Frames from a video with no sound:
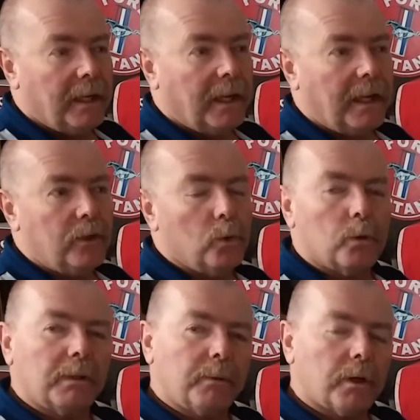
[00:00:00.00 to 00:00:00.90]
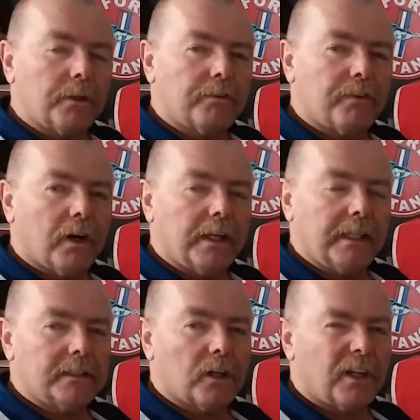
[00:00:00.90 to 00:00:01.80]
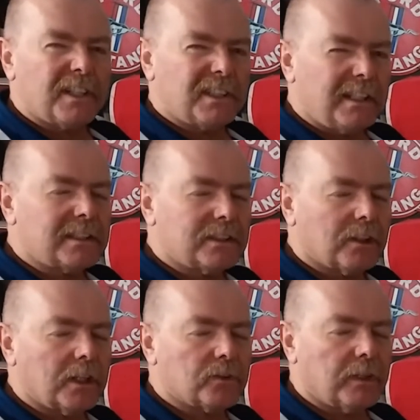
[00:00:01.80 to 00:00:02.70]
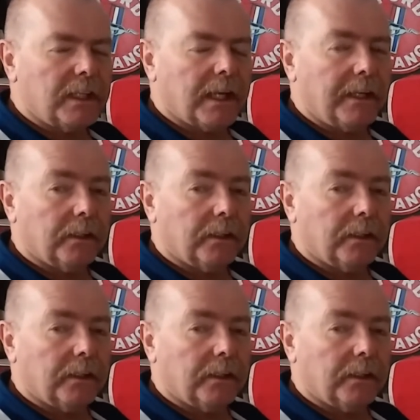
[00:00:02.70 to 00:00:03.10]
and normally what you'll find is on a decent sized relay,